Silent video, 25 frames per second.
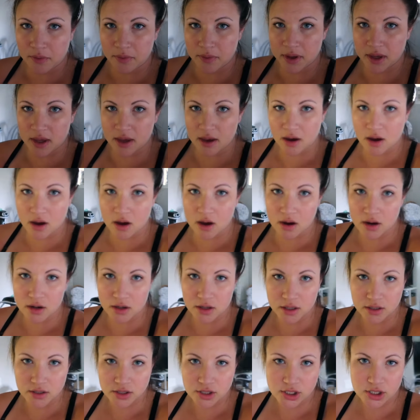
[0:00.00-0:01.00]
We
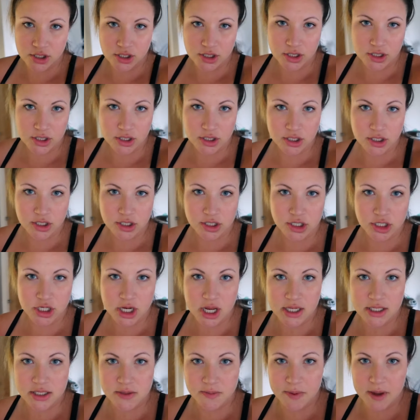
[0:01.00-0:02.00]
are
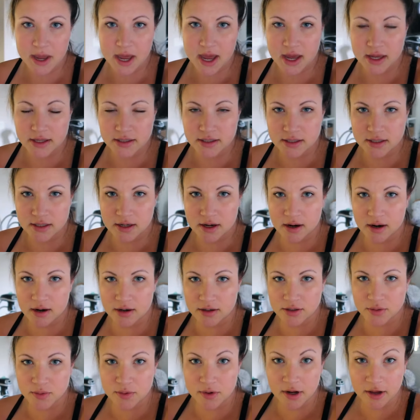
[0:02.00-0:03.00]
just past
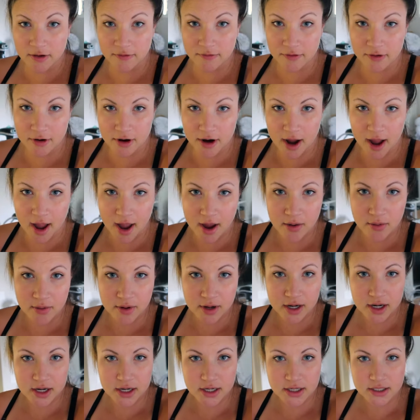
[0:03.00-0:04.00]
our twenty-four
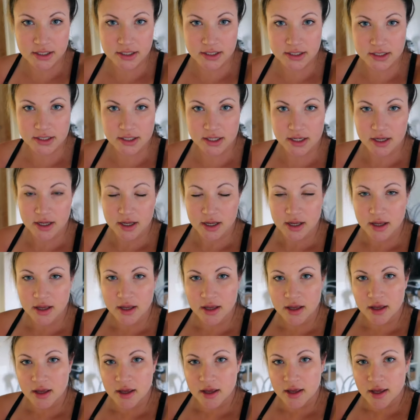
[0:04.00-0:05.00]
hours
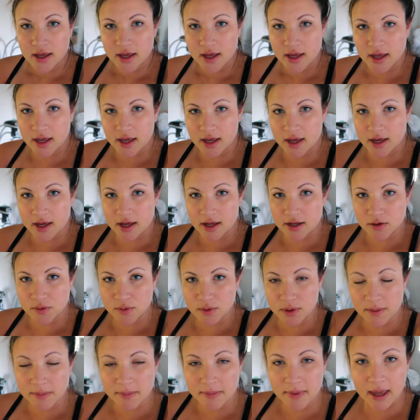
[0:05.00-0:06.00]
and
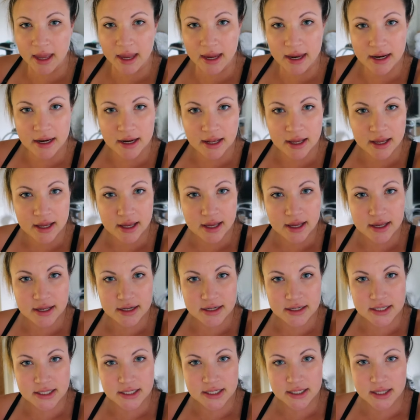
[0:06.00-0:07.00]
we made
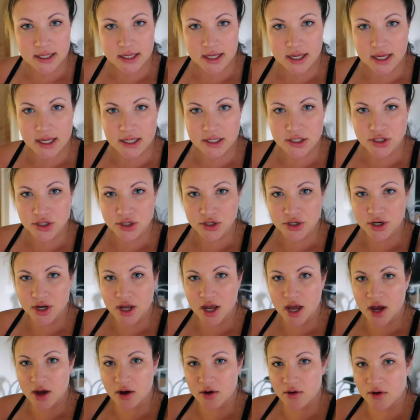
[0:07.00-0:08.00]
it. The kids are
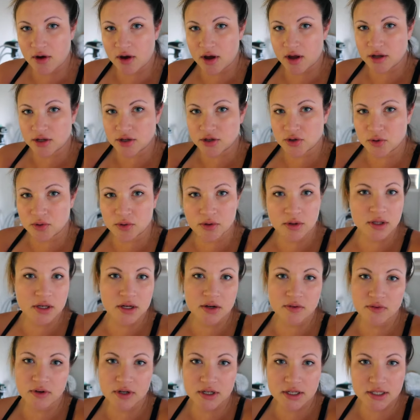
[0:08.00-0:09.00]
now on totally
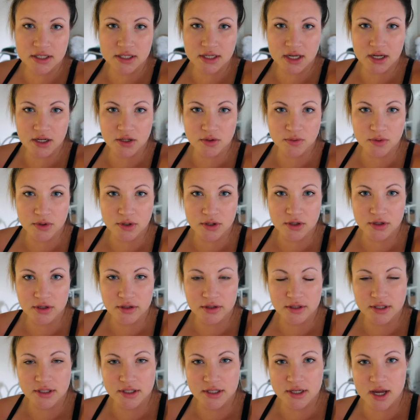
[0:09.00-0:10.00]
different schedules.
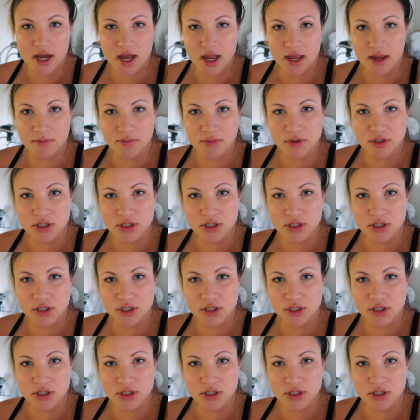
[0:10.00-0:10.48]
I am